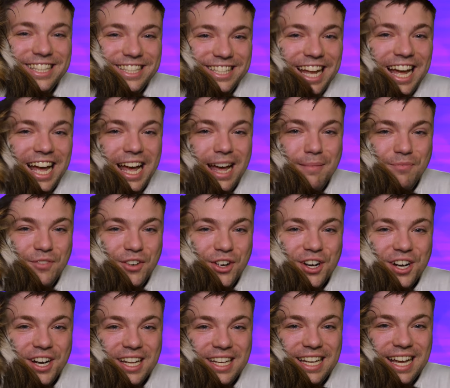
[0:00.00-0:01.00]
Time
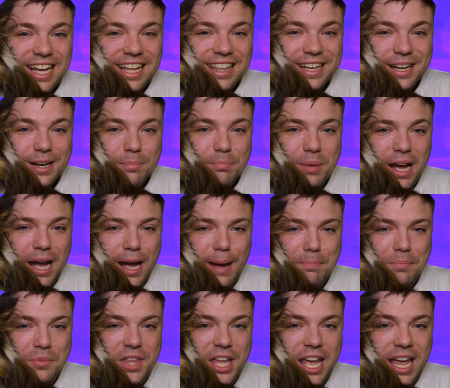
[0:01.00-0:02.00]
for another pop
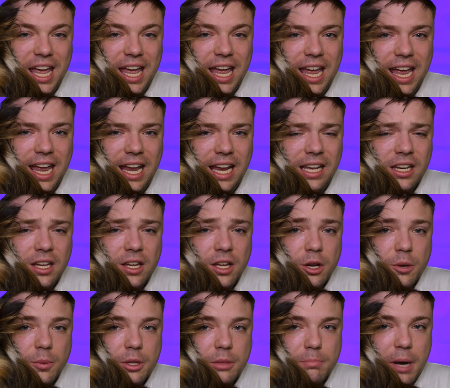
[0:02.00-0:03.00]
day
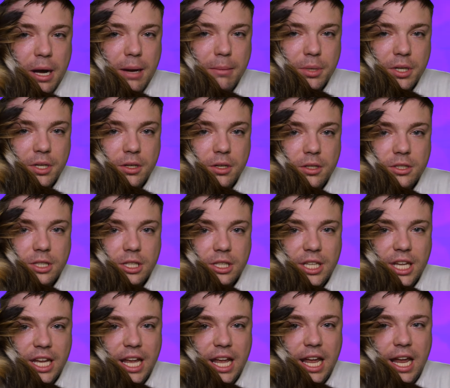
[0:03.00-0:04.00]
with Mumbles and
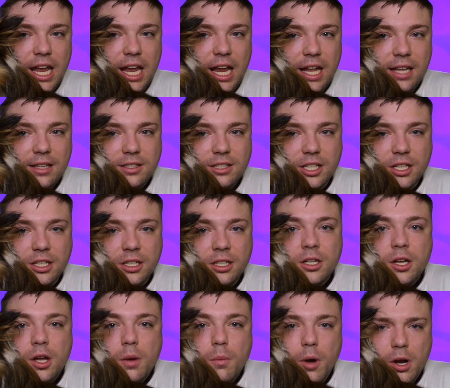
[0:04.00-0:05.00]
Dancer.
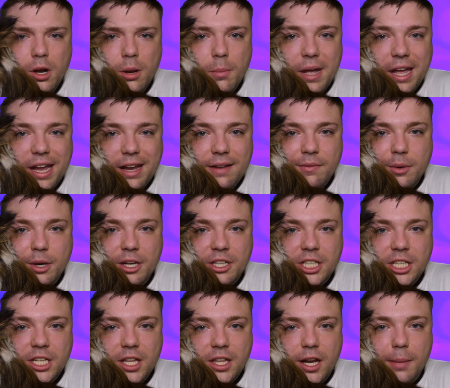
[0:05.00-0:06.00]
Welcome back, everyone, to
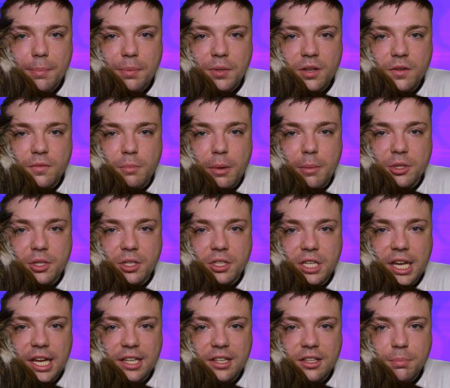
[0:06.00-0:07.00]
another episode of Mumbles and
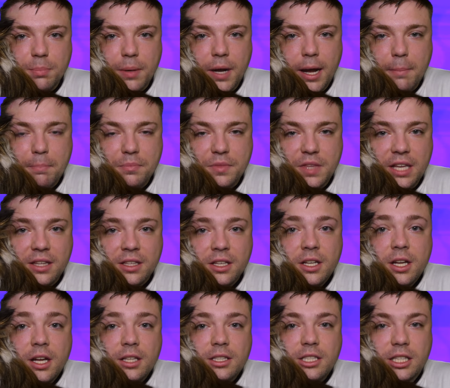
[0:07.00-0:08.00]
Dancer Pop Date.
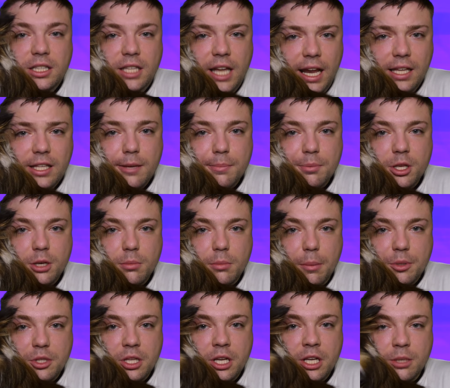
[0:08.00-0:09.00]
Today's episode of
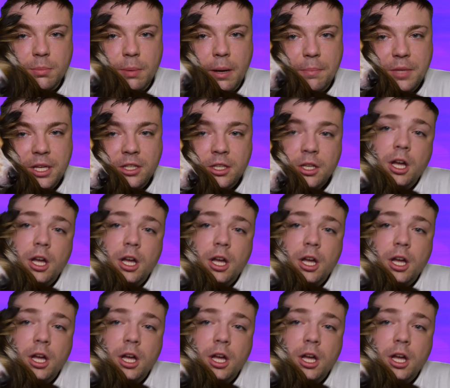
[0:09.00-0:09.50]
Mumbles and Dancer Pop Date,